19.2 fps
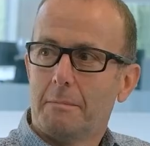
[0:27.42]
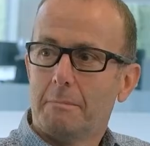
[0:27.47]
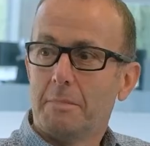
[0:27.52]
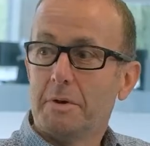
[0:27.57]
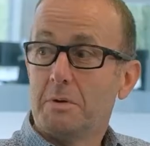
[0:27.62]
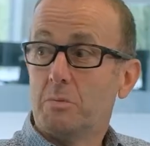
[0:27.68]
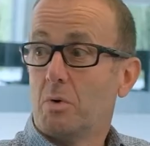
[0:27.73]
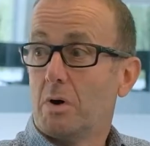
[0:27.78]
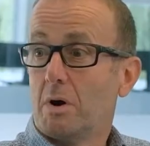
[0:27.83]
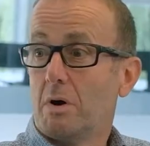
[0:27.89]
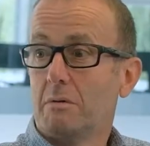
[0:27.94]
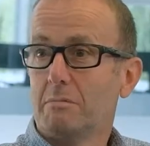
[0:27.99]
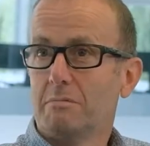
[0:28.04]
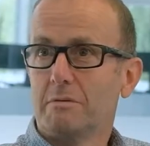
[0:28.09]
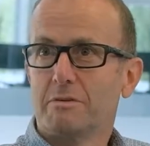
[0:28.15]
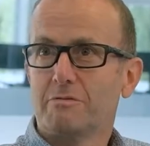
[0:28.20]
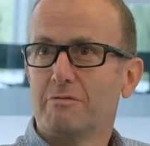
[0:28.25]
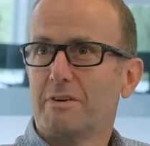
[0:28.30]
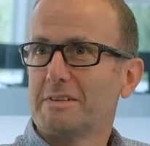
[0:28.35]
Meanwhile,
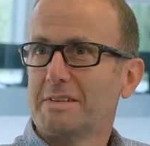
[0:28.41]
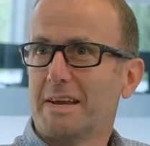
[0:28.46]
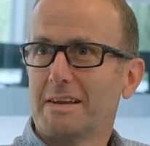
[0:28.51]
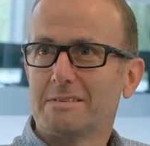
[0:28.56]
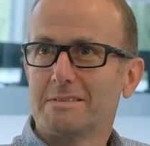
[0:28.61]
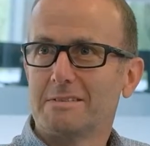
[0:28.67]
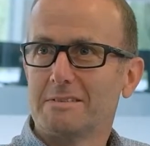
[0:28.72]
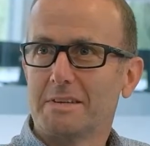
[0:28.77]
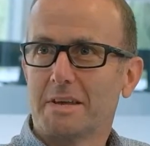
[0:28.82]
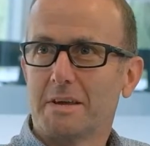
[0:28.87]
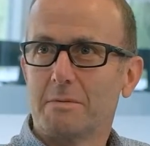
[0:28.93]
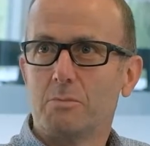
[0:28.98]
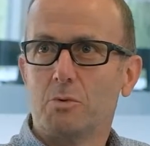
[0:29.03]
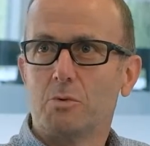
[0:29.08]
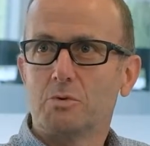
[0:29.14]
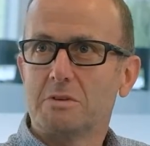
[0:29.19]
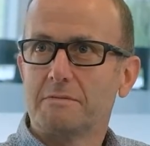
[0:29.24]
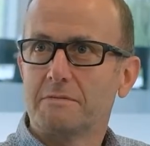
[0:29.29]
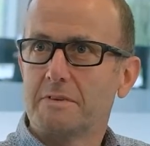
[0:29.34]
the threat actors are getting
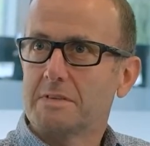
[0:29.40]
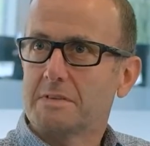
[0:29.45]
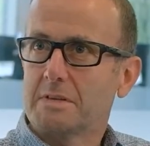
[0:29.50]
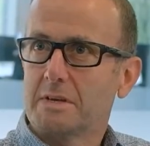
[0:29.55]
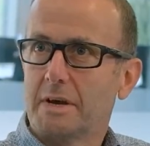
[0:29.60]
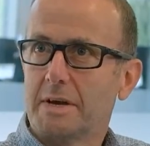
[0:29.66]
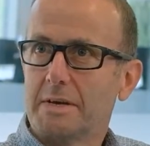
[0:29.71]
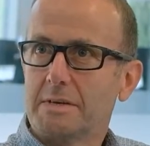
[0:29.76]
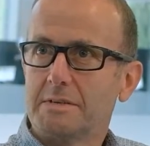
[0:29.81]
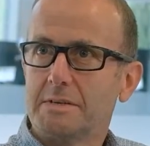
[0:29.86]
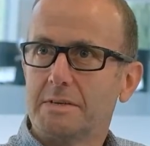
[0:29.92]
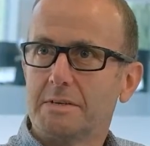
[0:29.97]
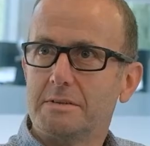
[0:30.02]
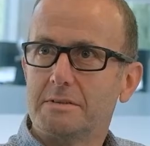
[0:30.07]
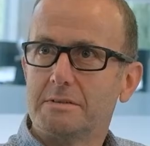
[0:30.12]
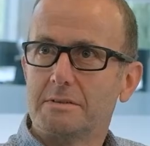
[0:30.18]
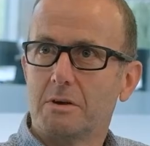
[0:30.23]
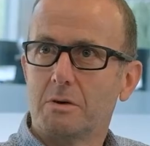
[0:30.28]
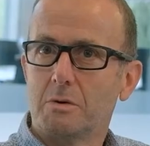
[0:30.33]
more
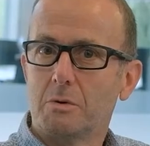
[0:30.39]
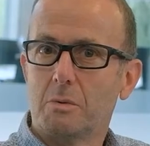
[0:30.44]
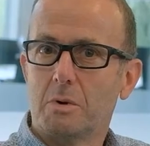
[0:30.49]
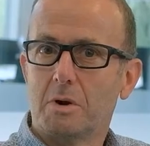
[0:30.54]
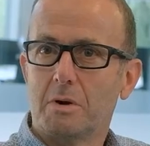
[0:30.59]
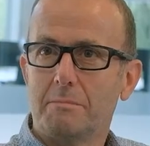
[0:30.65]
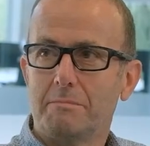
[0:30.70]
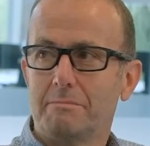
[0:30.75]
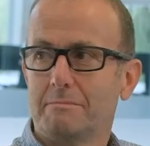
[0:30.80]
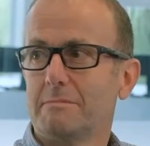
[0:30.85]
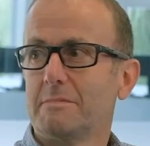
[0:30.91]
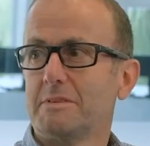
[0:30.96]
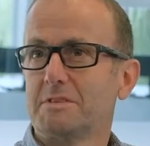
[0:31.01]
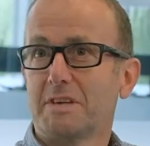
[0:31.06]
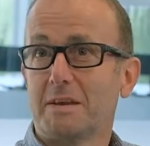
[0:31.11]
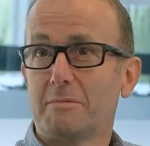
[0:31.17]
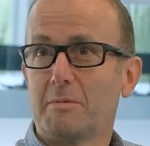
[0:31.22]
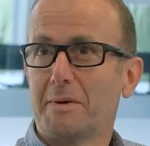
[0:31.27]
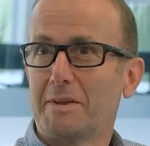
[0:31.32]
sophisticated, so um,
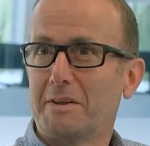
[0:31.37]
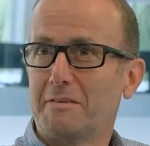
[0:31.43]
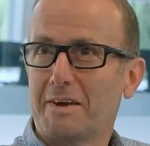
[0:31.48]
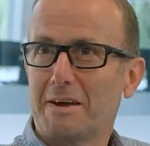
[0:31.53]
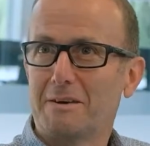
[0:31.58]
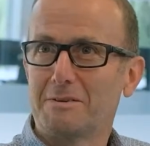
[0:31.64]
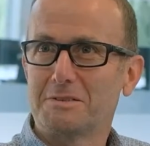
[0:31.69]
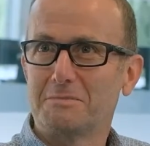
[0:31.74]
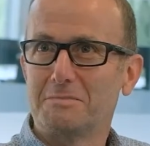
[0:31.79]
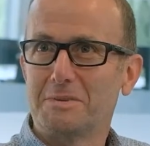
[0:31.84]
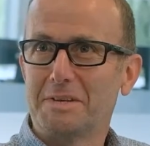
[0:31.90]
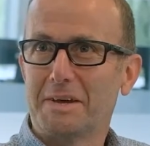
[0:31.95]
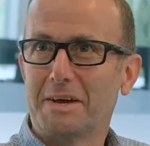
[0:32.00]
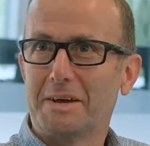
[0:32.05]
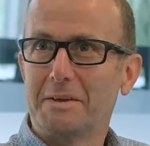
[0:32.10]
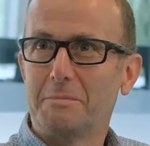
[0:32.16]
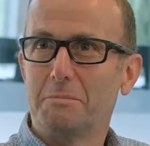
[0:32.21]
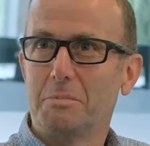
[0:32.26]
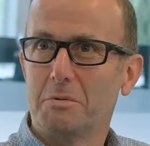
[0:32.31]
same amount of hours in the
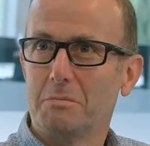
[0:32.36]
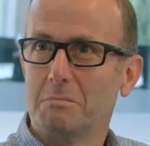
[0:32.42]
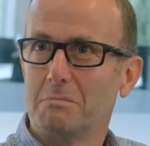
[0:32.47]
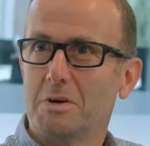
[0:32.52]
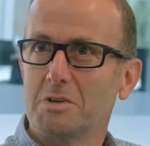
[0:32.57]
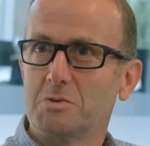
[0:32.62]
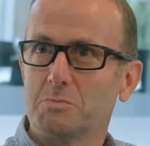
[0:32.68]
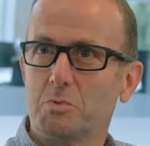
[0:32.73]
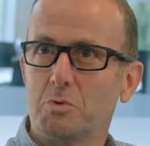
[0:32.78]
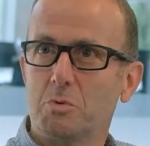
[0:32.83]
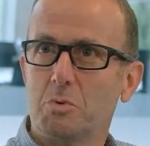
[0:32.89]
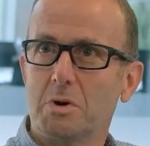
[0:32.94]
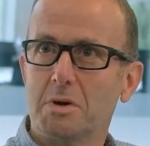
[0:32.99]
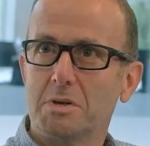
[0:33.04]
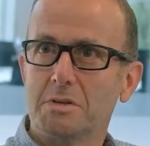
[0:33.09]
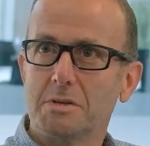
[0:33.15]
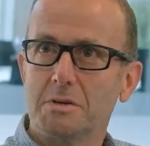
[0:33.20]
day, but much more work